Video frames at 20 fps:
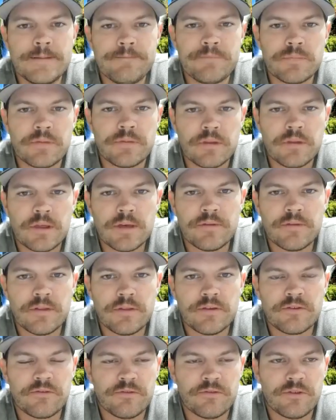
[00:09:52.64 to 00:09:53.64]
given that
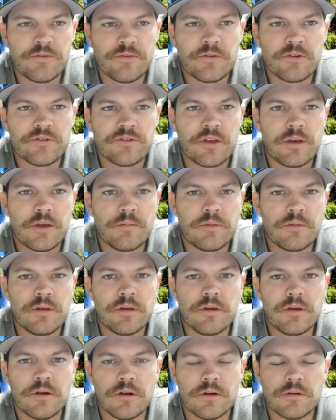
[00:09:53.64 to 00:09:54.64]
this was the first game of the
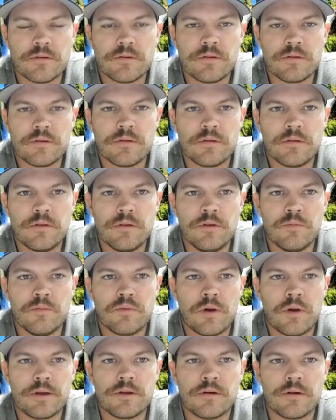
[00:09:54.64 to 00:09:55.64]
year, you
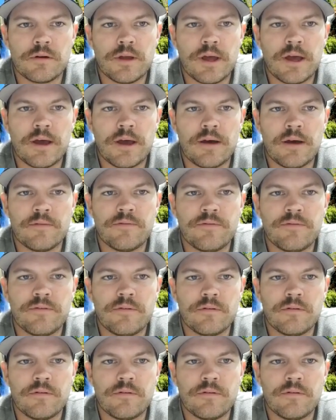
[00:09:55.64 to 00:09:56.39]
probably don't have